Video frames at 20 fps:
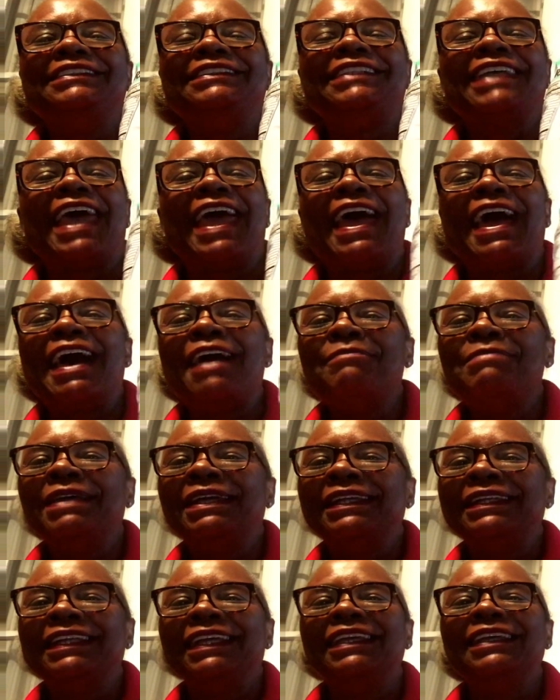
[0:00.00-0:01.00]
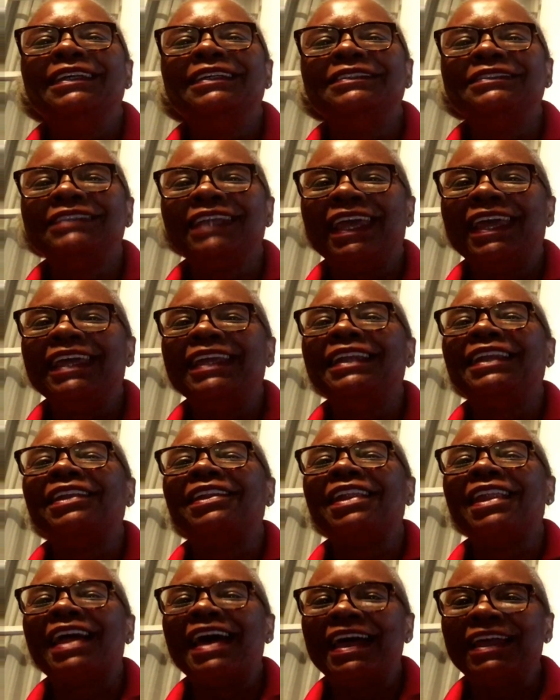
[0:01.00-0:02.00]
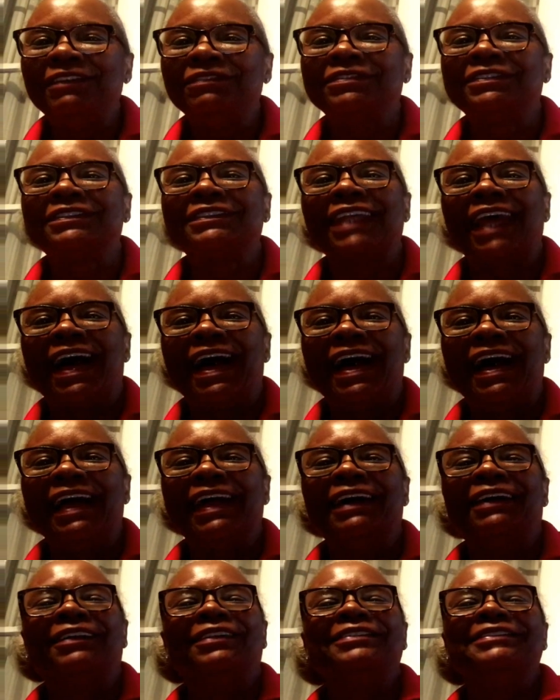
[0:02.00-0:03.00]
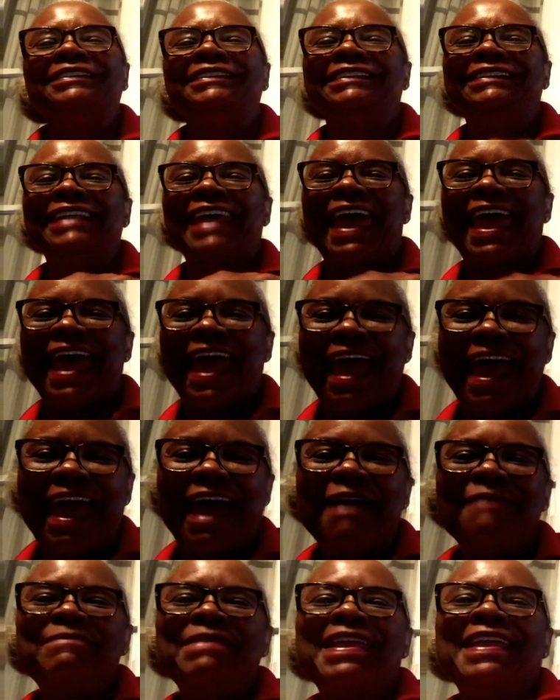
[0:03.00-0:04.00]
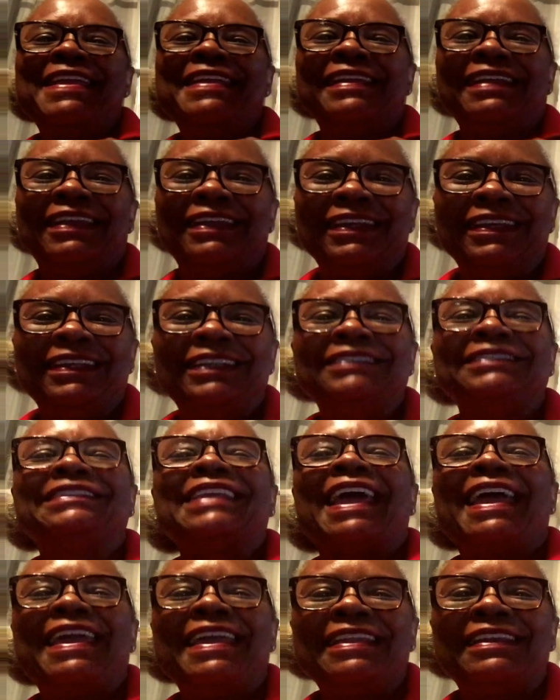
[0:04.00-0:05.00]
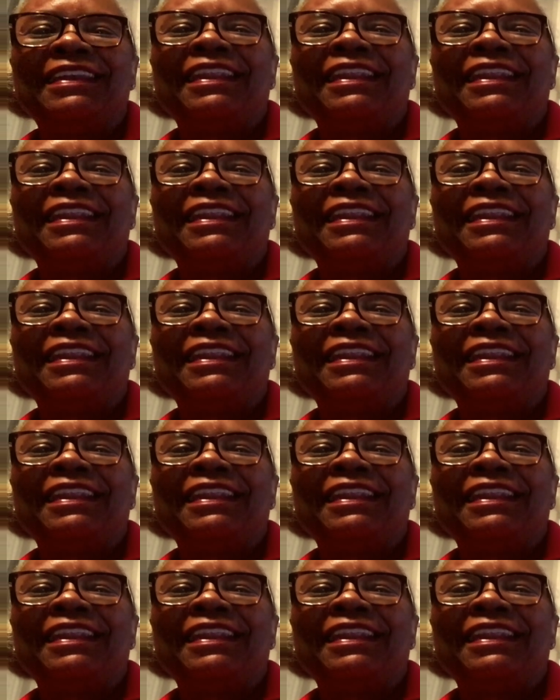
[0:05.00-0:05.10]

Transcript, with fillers: Dabbing is a lifestyle. Dabbing is a